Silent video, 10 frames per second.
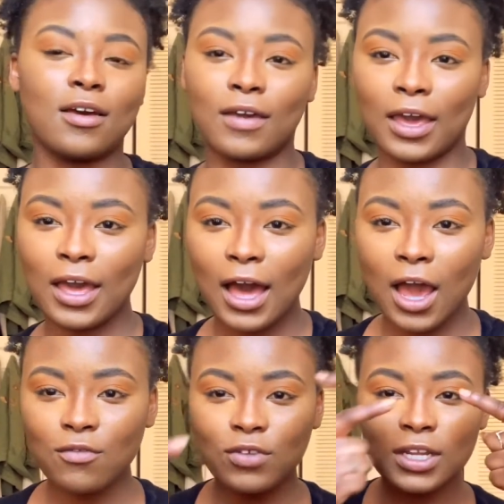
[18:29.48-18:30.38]
Okay,
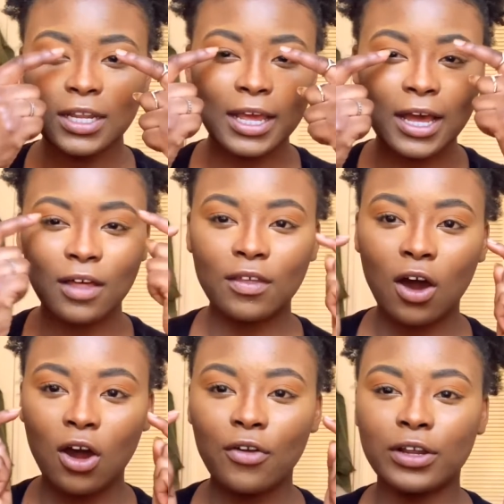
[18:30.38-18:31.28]
I really like how
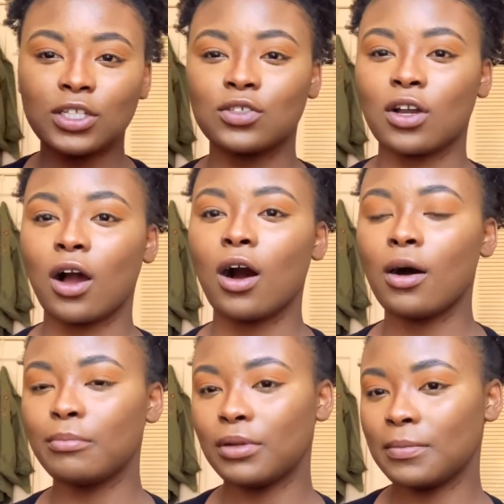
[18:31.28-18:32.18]
the orange
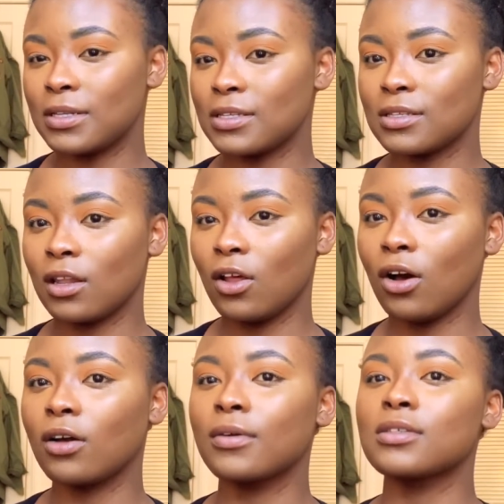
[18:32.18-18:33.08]
complements the
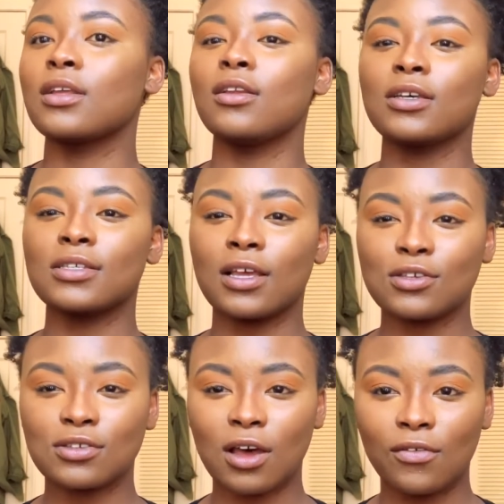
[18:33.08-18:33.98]
look, because the look is like
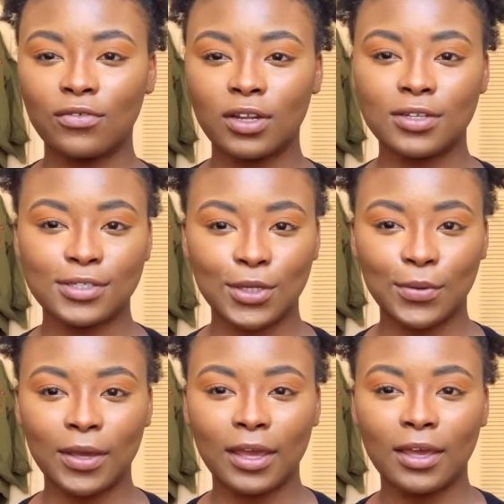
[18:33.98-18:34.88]
soft and
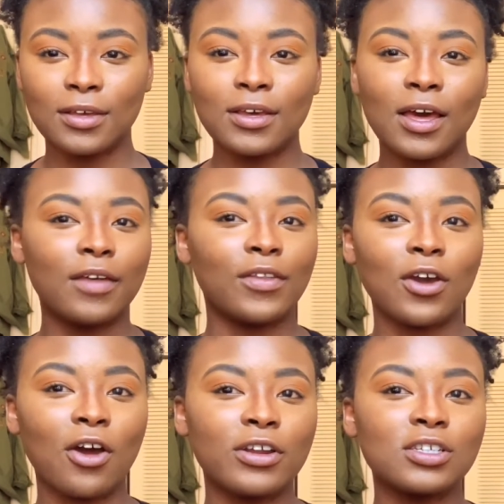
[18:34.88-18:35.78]
dewy, and
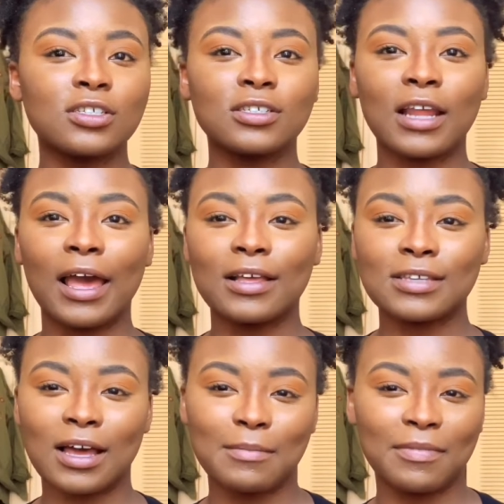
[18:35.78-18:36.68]
the orange is like,
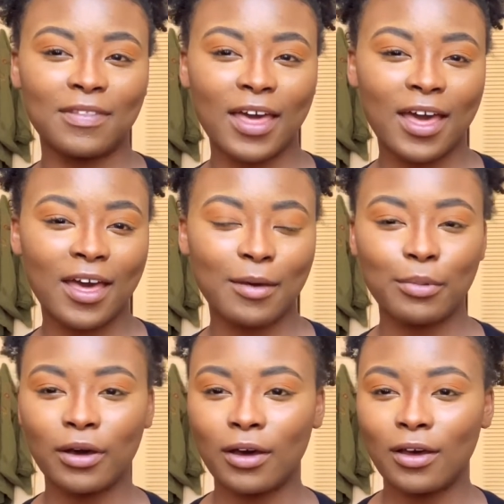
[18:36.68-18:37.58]
it's like I'm there,
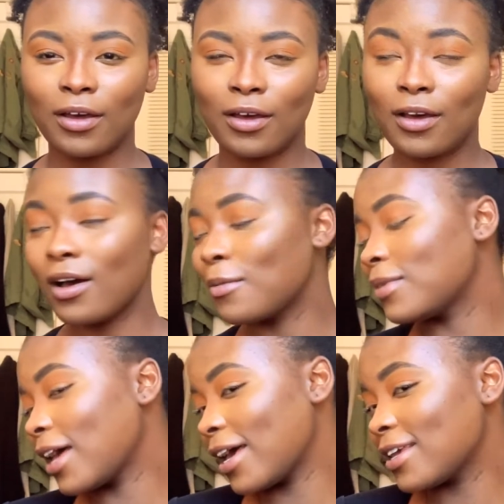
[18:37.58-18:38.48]
but
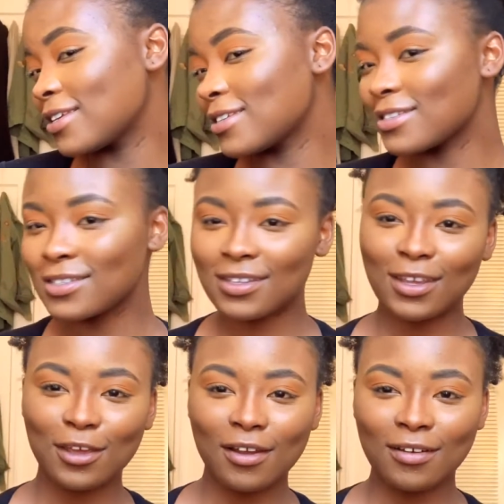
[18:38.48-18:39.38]
I'm nice,
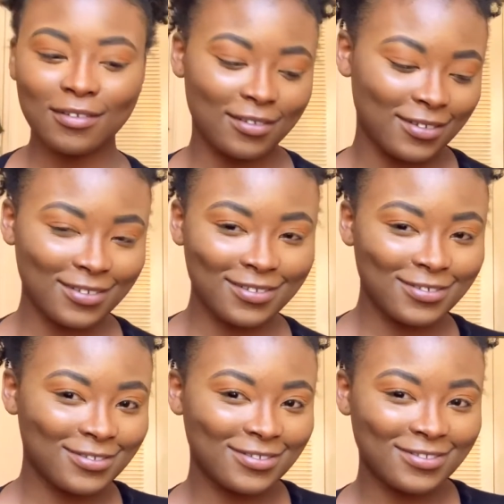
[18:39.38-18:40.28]
you know.
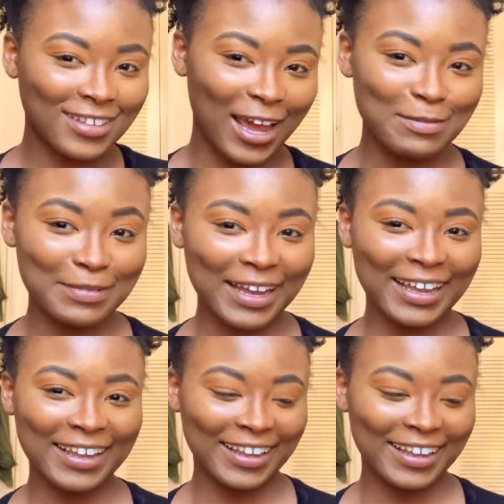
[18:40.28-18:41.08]
I don't bite.